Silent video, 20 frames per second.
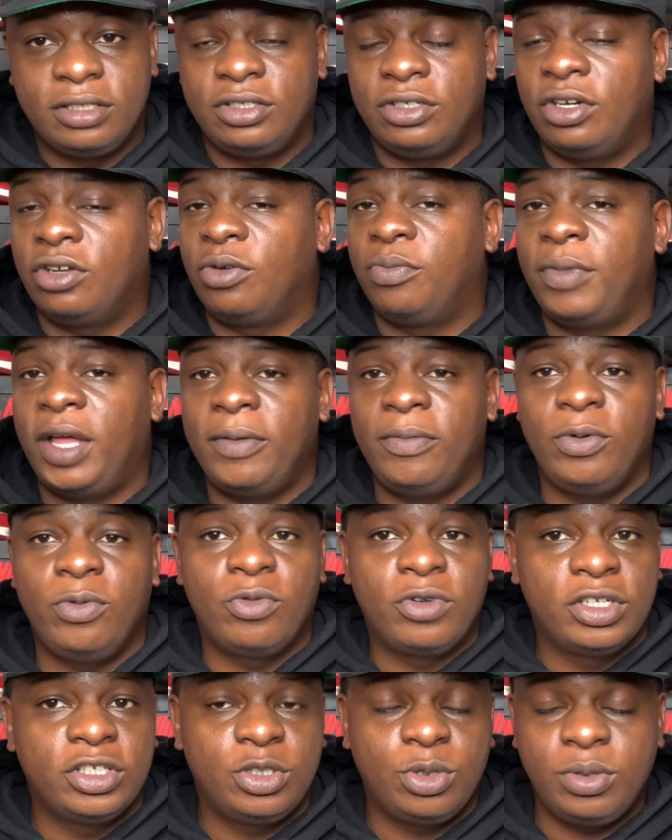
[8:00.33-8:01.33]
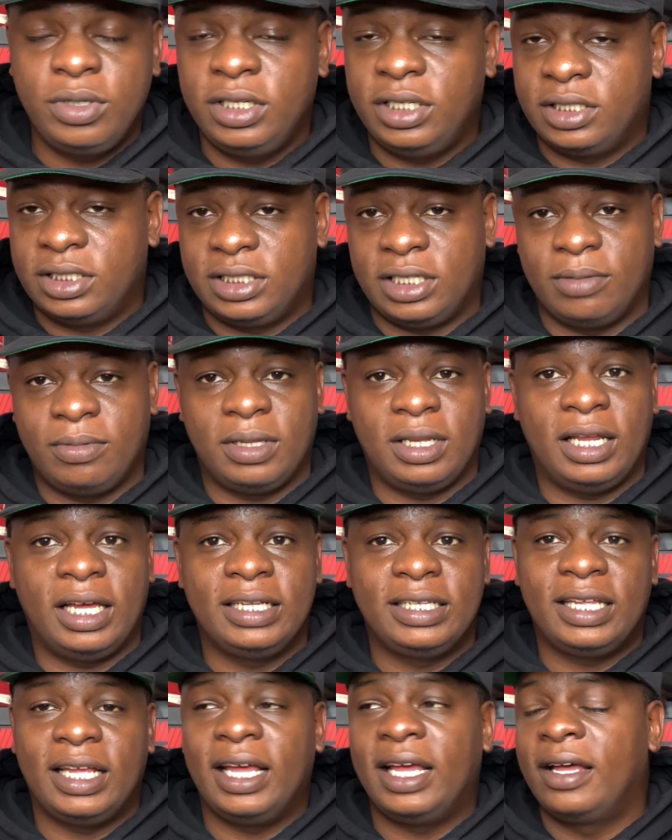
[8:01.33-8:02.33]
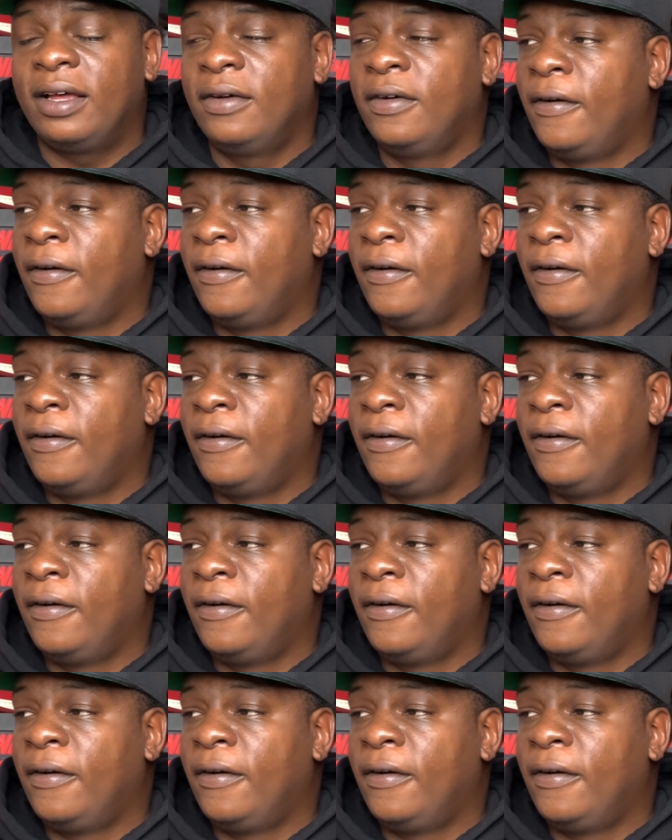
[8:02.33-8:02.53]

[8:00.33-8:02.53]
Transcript: you know, maybe 120 or something like that.